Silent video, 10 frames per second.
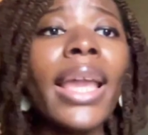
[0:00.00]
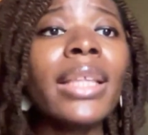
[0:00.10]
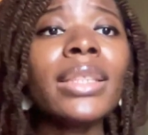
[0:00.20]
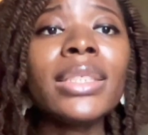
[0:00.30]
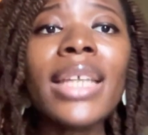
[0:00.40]

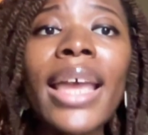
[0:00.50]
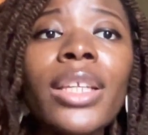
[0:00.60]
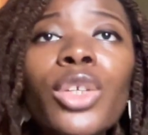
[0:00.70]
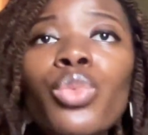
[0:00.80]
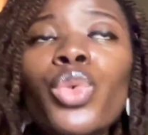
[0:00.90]
in the
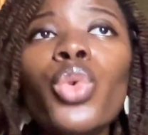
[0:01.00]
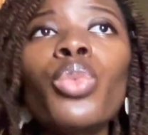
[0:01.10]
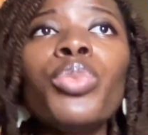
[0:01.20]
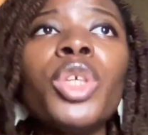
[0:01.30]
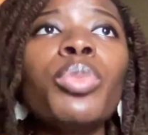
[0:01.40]
dining
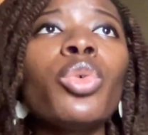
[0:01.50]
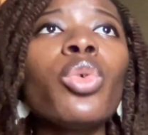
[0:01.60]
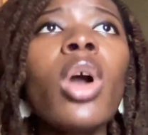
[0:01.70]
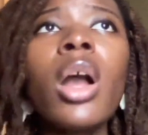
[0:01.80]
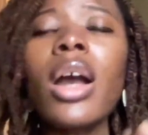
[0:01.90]
room,
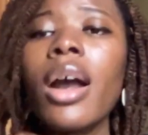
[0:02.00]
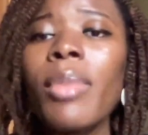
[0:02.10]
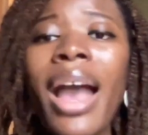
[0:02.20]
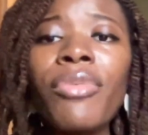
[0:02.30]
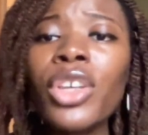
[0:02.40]
people
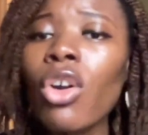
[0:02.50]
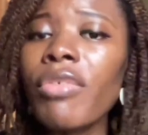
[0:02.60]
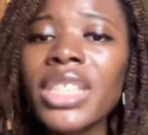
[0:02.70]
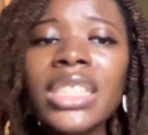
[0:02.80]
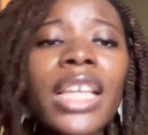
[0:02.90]
having
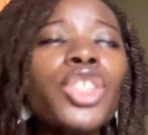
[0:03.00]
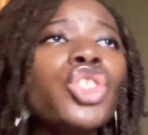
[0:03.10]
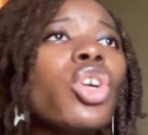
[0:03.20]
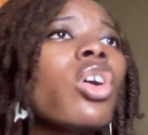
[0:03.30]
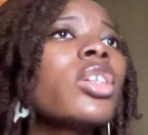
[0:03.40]

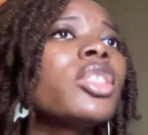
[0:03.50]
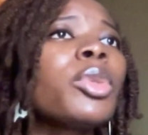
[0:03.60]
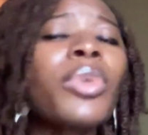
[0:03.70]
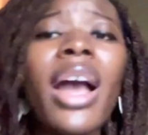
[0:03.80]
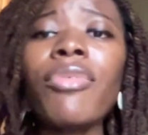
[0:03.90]
conversations,
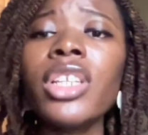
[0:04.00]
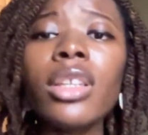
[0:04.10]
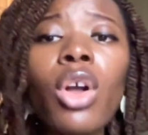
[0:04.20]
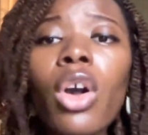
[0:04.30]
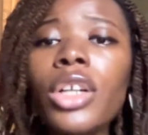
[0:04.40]
people
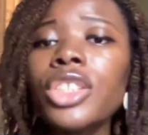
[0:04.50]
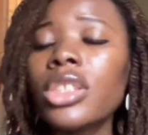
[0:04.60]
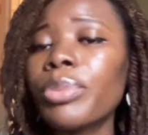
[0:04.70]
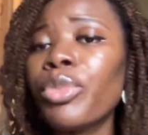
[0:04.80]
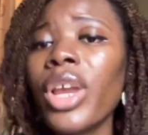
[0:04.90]
having
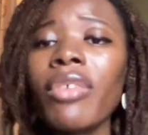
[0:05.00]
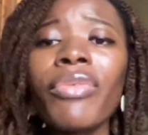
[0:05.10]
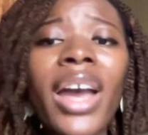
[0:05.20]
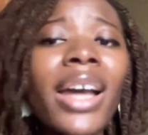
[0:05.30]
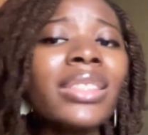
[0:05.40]
lunch,
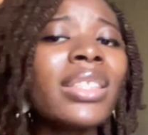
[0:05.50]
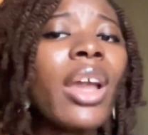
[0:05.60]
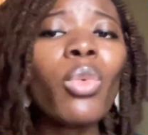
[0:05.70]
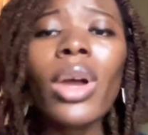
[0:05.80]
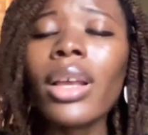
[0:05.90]
breakfast,
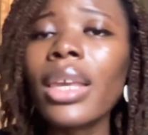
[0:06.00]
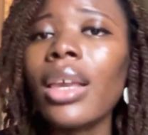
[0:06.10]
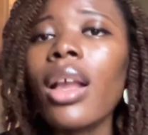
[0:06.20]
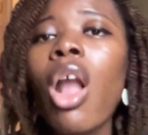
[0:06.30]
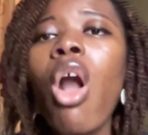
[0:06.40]

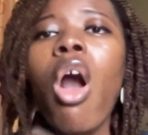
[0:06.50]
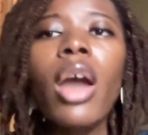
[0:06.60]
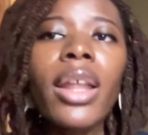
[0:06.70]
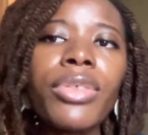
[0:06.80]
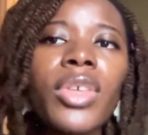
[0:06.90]
networking,
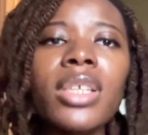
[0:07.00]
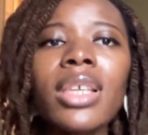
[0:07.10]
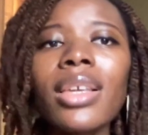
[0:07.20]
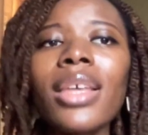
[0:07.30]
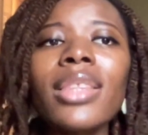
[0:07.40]
other things,
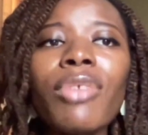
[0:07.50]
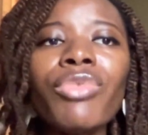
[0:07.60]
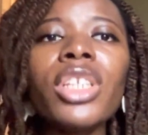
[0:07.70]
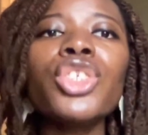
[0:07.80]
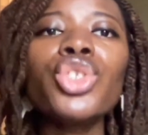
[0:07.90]
again, that
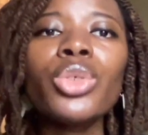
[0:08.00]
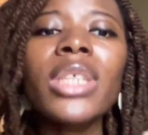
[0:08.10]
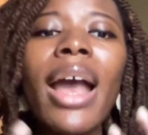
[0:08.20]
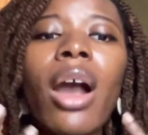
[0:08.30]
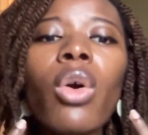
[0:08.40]
really
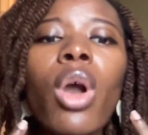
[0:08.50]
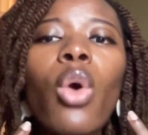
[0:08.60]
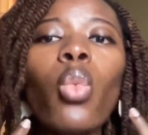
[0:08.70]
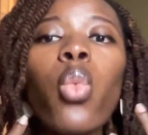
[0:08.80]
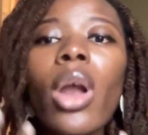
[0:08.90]
shows how
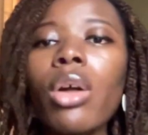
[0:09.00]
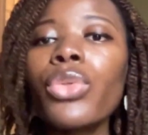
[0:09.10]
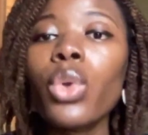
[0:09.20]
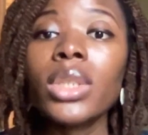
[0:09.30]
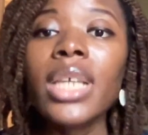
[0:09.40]
well
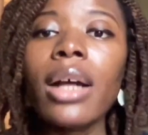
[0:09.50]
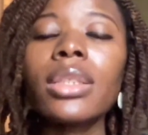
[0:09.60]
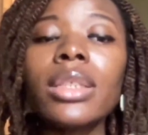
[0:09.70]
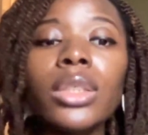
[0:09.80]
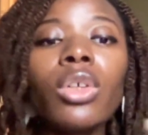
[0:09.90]
thought
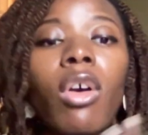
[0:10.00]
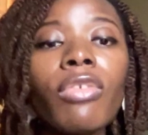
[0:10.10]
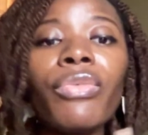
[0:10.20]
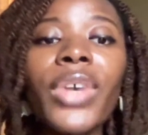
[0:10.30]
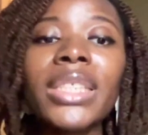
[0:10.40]
out this
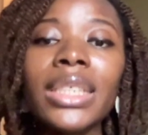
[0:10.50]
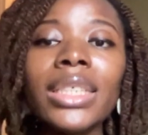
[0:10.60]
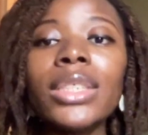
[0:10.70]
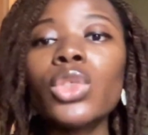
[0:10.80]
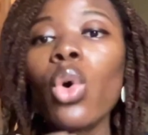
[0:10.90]
conference
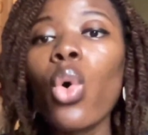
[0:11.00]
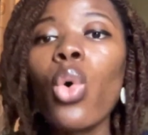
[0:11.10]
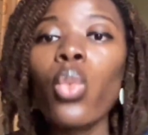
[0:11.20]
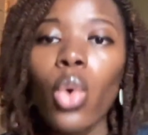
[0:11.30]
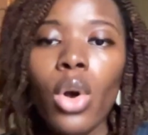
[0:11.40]
is
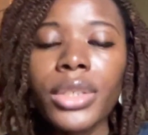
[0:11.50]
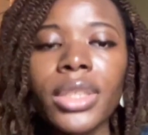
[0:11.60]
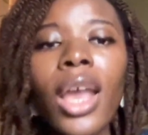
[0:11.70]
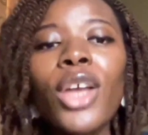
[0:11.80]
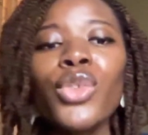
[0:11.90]
or
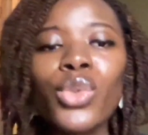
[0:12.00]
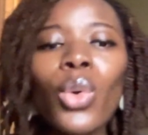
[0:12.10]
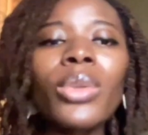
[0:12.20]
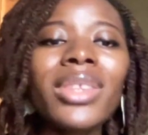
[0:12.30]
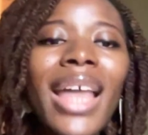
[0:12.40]
was.
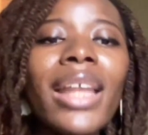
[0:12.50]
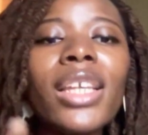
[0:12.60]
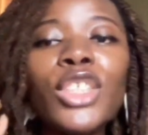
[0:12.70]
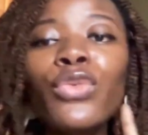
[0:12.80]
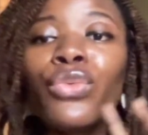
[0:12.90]
So that
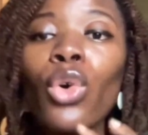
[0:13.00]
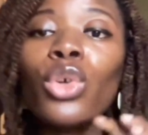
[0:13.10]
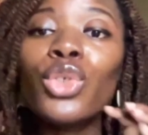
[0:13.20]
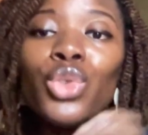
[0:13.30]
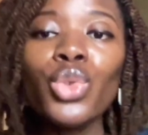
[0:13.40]
is
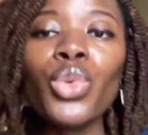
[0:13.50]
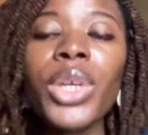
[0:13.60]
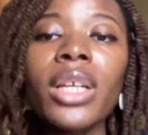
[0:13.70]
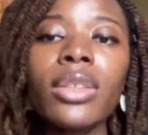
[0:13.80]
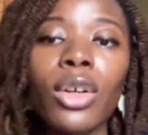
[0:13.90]
for
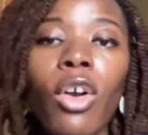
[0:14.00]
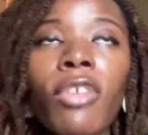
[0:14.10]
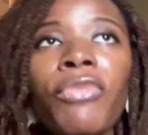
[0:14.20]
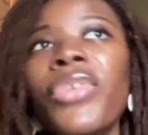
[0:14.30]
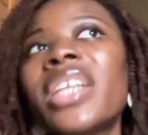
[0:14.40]
during the
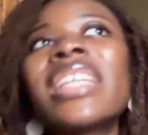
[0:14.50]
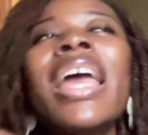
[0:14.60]
conference.